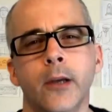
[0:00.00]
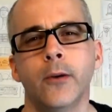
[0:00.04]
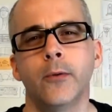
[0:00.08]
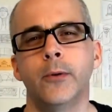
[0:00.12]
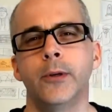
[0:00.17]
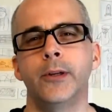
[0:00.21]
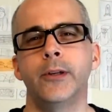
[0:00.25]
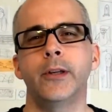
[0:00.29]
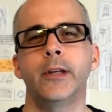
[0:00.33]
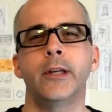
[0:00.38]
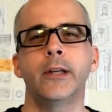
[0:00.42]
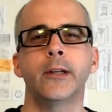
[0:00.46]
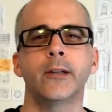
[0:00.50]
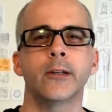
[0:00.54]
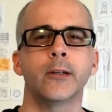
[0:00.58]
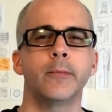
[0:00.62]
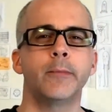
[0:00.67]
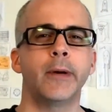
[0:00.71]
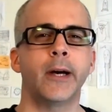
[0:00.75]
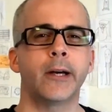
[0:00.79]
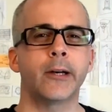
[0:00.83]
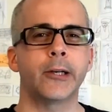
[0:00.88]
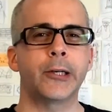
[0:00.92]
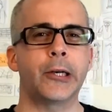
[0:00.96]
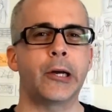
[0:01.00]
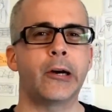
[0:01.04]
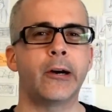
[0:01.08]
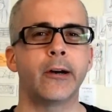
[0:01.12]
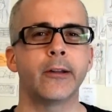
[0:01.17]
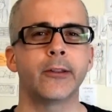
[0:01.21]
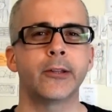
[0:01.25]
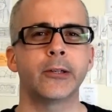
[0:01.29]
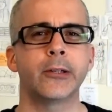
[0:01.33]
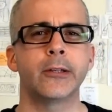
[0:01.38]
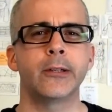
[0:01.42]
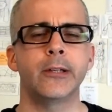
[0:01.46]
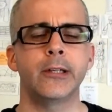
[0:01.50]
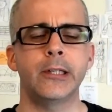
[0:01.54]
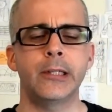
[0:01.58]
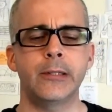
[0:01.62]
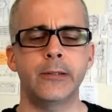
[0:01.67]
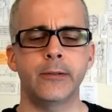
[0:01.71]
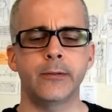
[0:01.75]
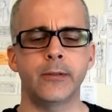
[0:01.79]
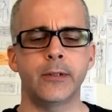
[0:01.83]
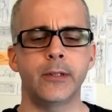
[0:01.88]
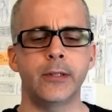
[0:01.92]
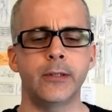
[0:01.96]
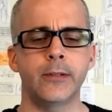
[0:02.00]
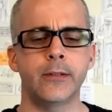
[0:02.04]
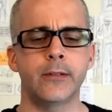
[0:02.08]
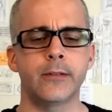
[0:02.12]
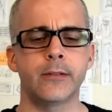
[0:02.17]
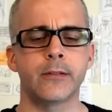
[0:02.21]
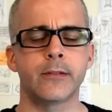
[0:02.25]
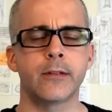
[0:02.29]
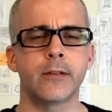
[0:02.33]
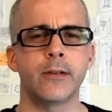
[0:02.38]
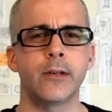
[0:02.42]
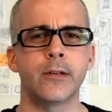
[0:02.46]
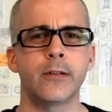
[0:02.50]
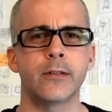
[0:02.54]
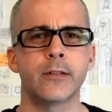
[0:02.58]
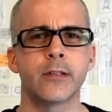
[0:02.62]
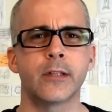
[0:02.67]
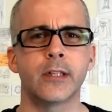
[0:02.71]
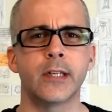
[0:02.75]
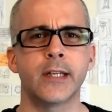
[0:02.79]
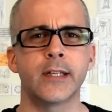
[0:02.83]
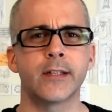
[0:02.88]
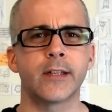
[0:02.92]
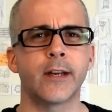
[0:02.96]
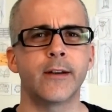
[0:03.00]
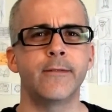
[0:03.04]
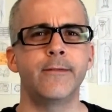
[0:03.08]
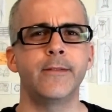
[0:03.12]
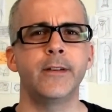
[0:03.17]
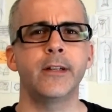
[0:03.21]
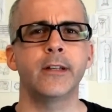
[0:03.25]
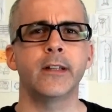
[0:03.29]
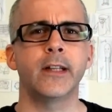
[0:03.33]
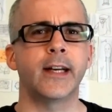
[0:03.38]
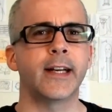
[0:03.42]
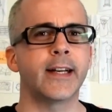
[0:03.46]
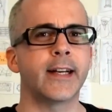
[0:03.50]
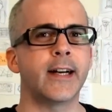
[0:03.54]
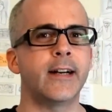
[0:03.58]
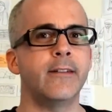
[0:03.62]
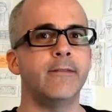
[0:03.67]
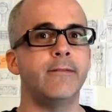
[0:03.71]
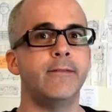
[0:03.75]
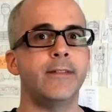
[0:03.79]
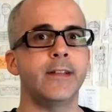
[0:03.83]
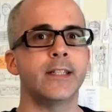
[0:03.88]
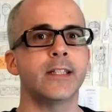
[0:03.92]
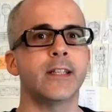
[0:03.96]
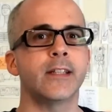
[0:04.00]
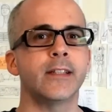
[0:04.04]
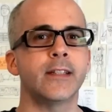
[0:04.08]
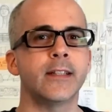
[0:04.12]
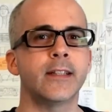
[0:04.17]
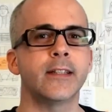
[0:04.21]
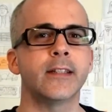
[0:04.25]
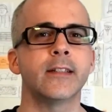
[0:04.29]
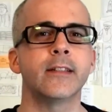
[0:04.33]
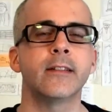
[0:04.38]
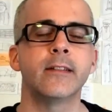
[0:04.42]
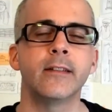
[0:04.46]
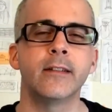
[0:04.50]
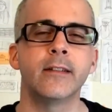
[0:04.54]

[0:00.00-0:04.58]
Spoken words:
When you hear about an author who says, I feel like I visited